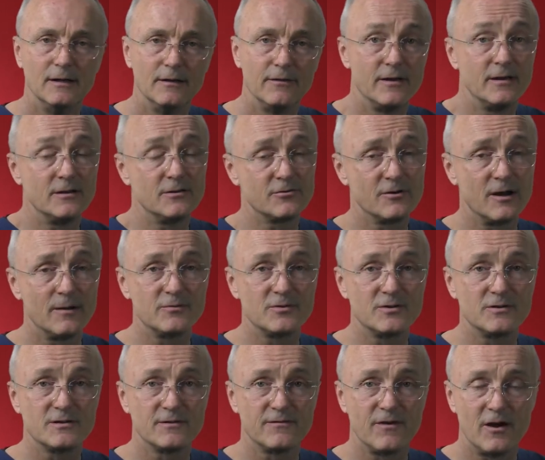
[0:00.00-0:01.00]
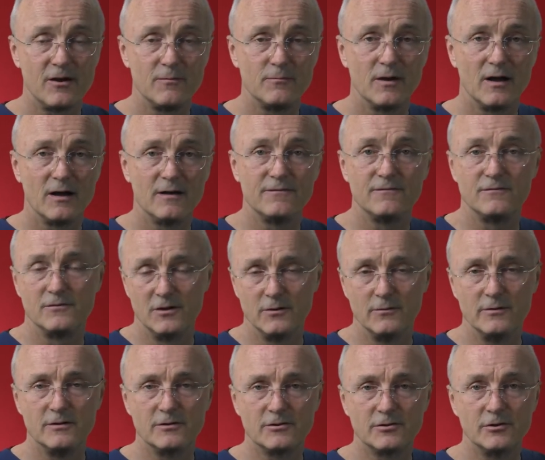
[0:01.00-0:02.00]
The interruptions of home life do
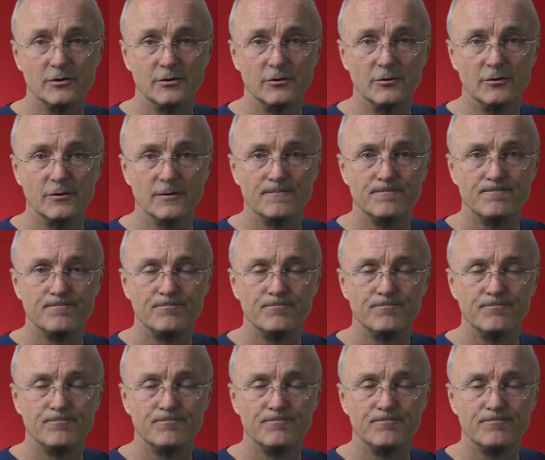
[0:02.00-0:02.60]
intrude.